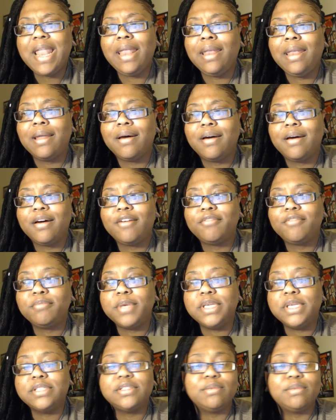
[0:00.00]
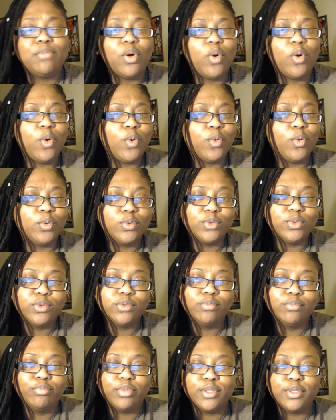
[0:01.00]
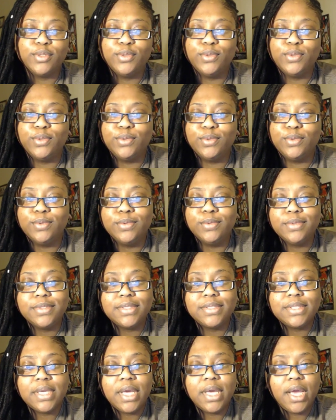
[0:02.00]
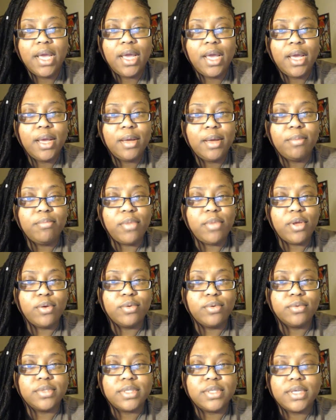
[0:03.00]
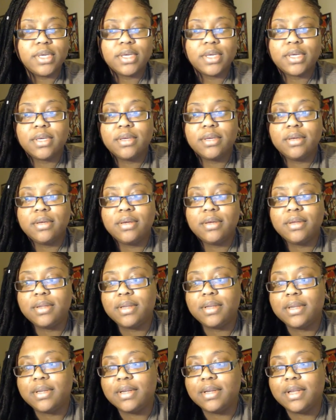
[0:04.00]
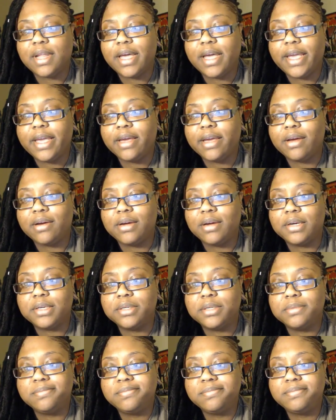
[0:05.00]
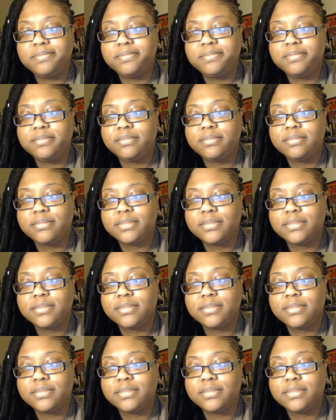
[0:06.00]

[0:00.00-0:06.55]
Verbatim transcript: But I love me some old blues music, like um,